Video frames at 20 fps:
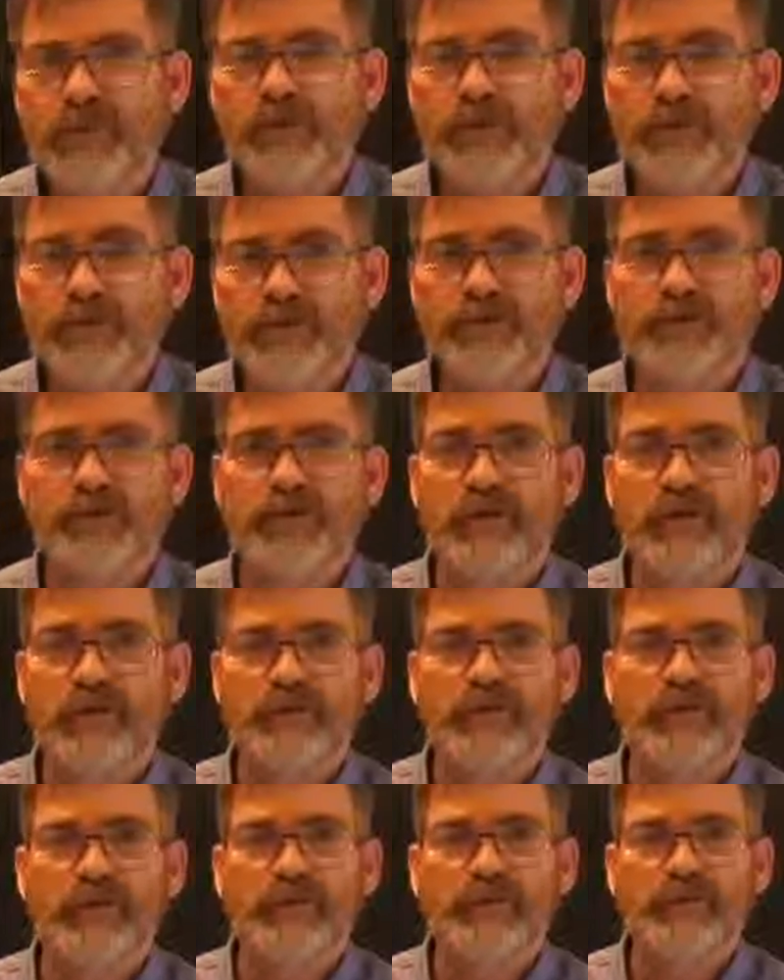which is
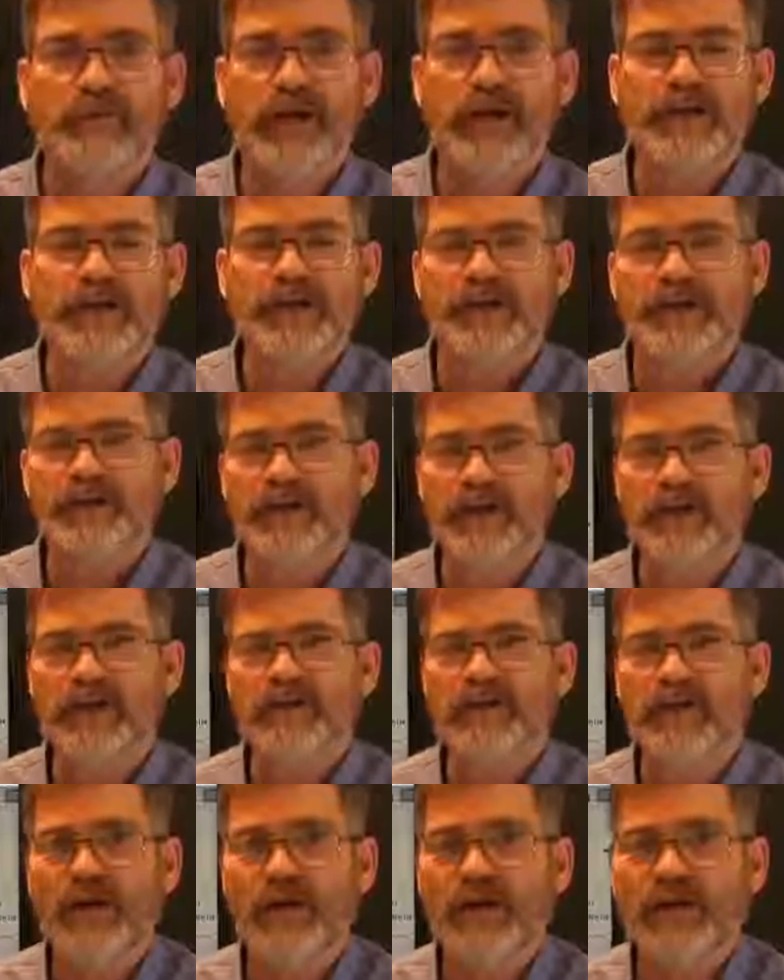one of the major
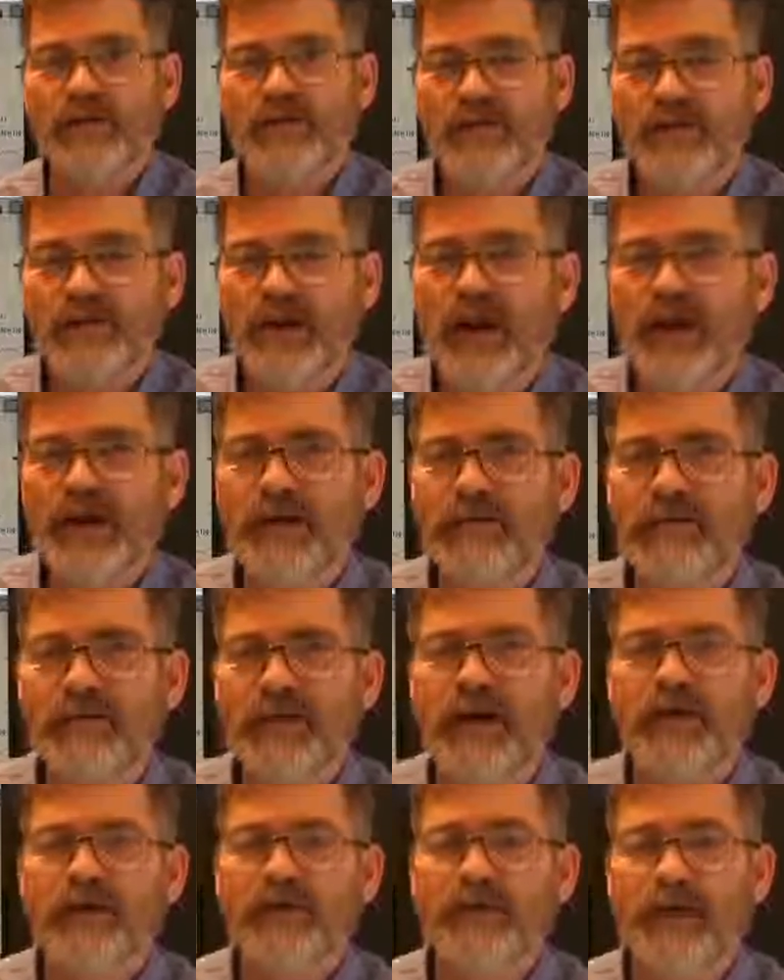cities there inside of
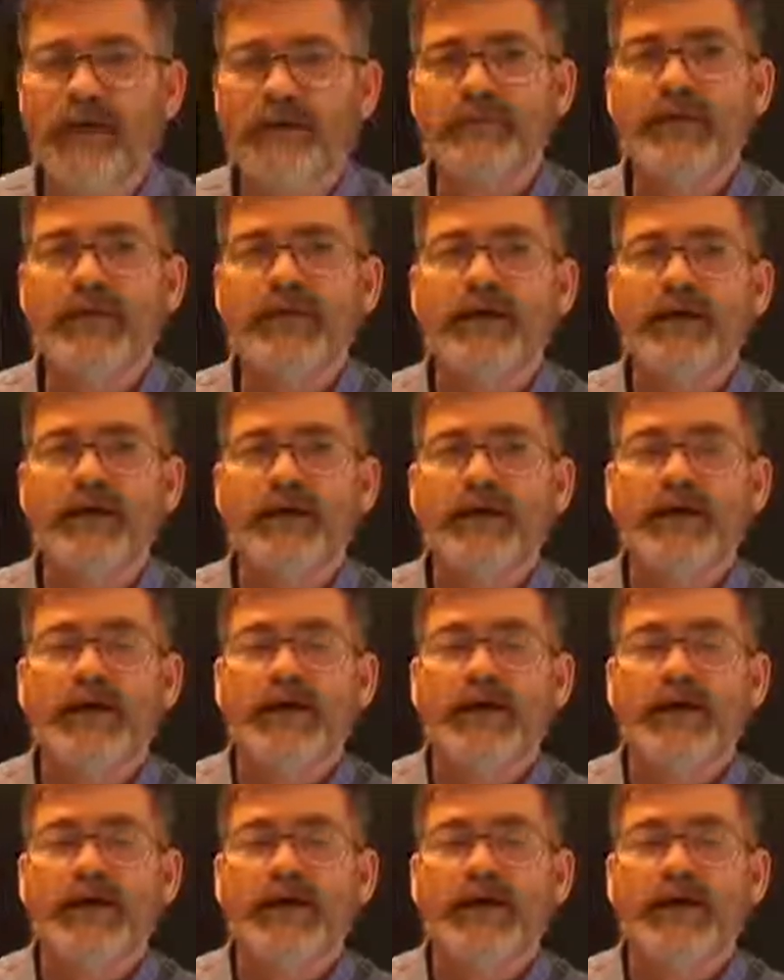Crimea,